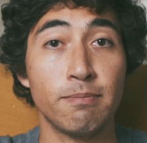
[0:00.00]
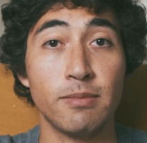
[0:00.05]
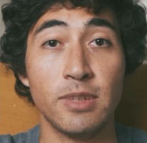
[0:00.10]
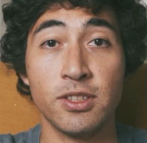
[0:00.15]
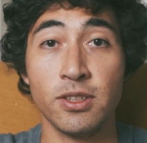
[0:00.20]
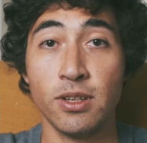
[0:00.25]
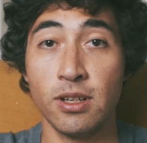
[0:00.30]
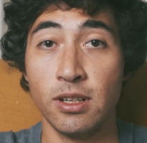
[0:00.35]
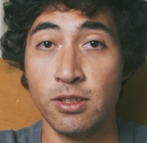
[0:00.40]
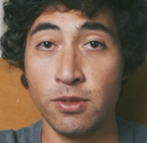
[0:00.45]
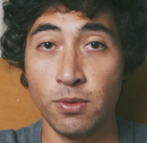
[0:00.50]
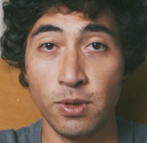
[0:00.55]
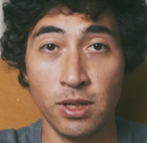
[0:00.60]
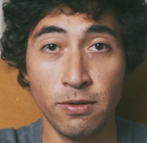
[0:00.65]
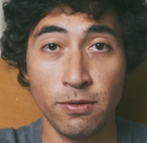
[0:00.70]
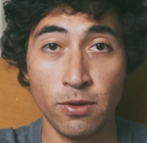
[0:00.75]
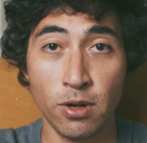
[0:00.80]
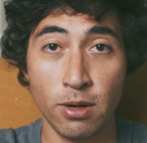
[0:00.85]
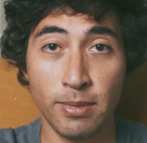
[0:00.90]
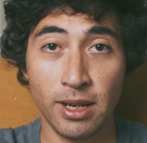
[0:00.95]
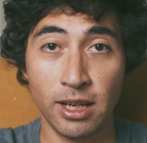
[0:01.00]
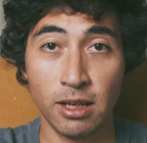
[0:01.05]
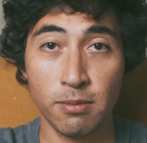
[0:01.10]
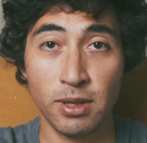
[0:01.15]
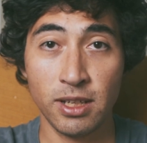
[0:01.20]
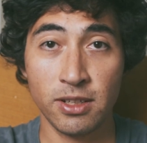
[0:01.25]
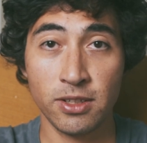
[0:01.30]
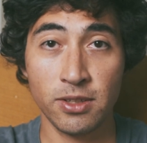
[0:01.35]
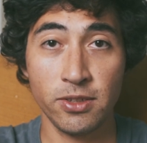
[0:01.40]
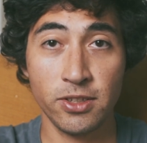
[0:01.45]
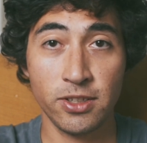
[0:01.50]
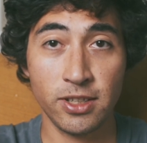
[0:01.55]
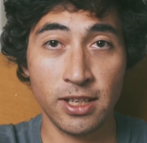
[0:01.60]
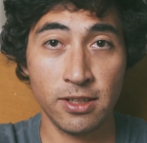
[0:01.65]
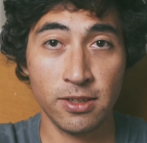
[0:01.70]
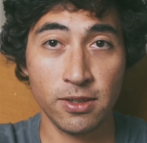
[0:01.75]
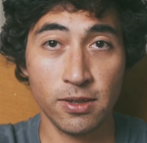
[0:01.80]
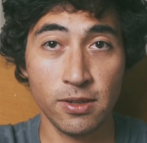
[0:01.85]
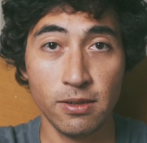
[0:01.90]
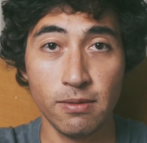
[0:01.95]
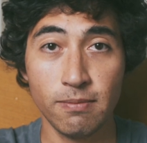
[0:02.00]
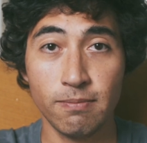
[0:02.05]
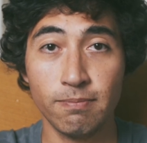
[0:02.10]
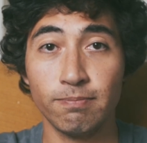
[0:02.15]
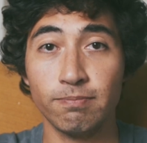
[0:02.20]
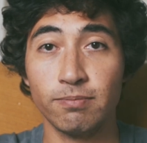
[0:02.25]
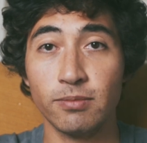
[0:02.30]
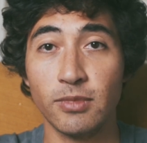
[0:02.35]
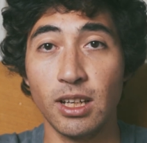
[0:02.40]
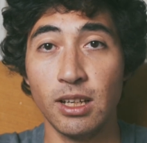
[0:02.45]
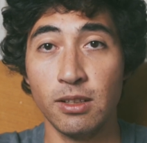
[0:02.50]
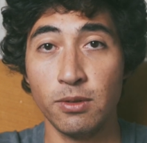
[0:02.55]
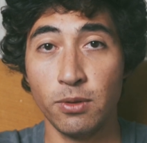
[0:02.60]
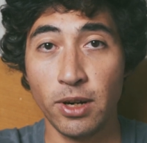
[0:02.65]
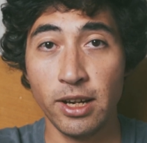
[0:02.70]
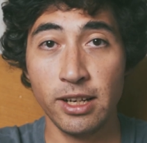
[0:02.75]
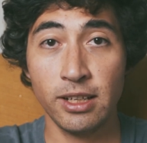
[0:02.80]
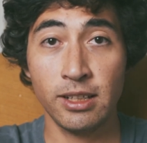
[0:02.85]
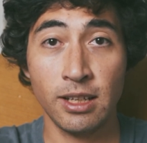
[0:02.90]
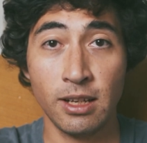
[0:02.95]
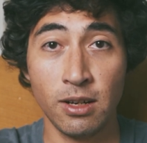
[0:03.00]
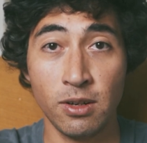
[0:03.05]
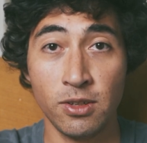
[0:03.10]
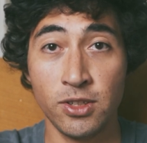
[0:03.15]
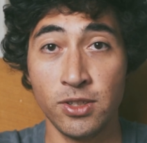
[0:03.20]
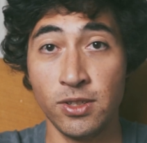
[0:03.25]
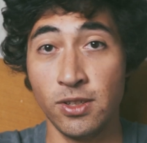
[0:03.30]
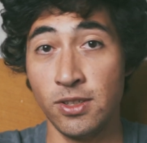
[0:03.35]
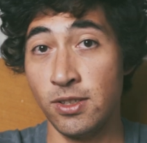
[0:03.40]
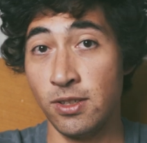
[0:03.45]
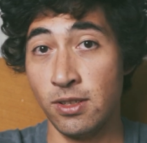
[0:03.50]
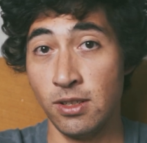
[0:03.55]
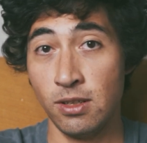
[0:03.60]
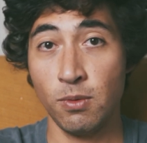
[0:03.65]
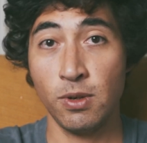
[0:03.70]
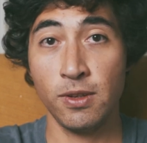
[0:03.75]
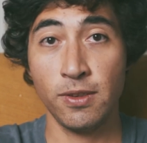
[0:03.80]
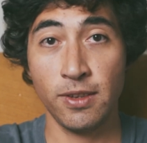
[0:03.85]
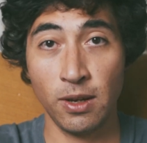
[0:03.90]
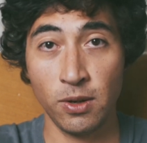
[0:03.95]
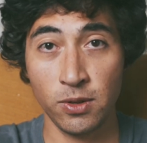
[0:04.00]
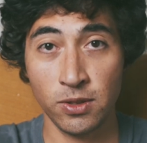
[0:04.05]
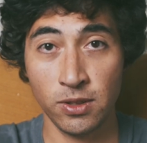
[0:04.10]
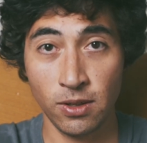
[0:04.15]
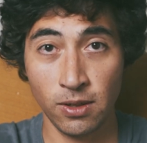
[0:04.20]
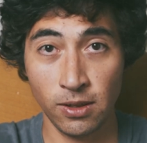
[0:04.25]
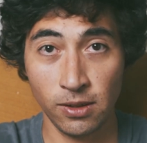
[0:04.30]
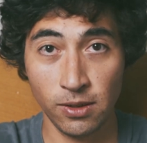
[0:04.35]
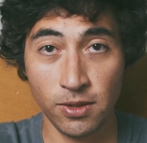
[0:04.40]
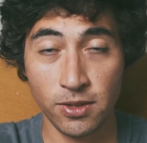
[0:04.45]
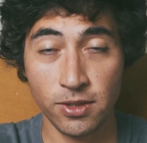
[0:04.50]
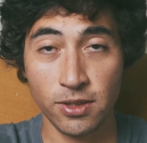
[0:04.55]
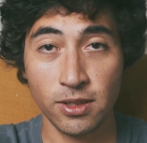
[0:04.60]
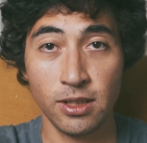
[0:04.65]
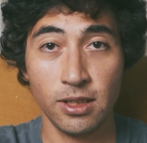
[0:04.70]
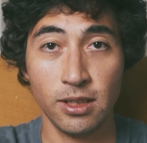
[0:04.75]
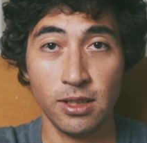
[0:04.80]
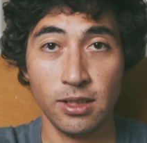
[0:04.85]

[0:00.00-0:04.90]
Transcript: It's got a 24 megapixel sensor. Right now it's just under $1,000,